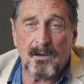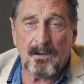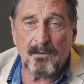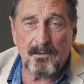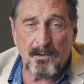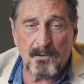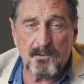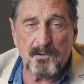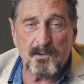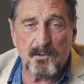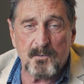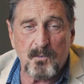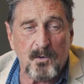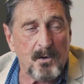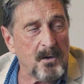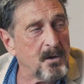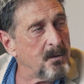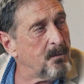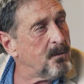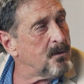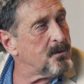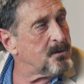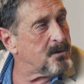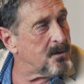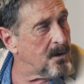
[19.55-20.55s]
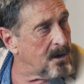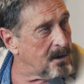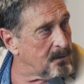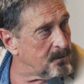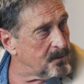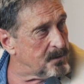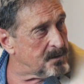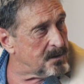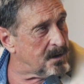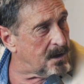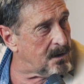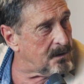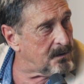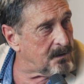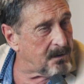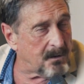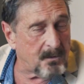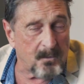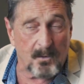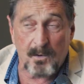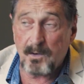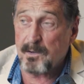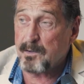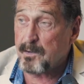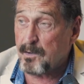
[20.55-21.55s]
This is one of the most energetic,
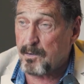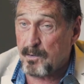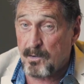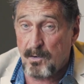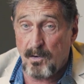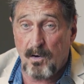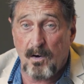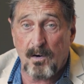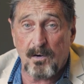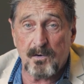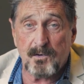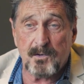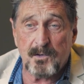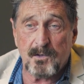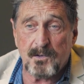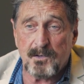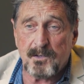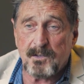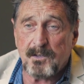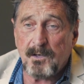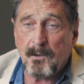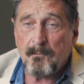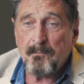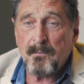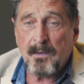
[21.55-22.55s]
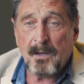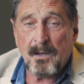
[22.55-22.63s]
one of the largest,